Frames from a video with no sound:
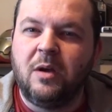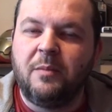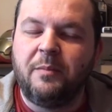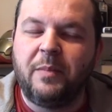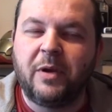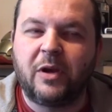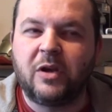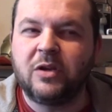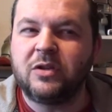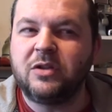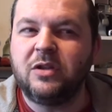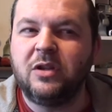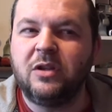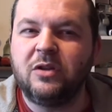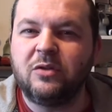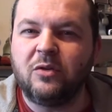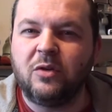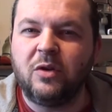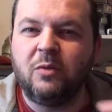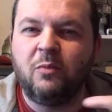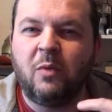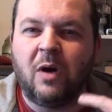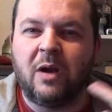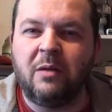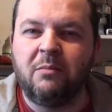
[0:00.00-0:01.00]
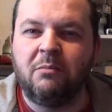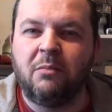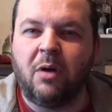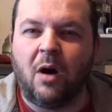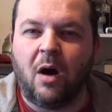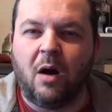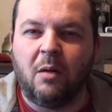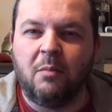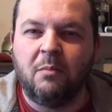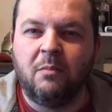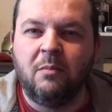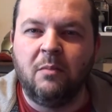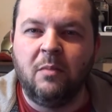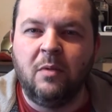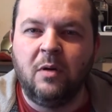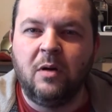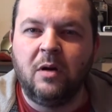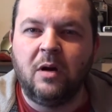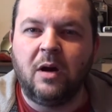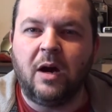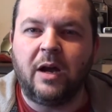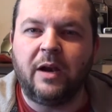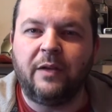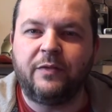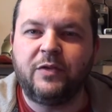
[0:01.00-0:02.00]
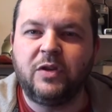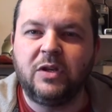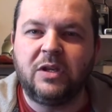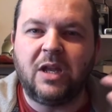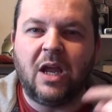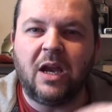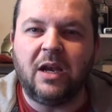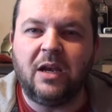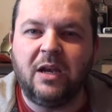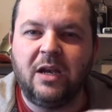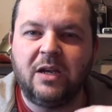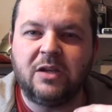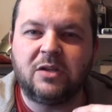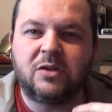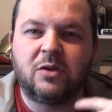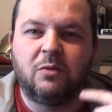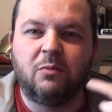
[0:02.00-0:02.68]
because there's only one bomb, and if she detonates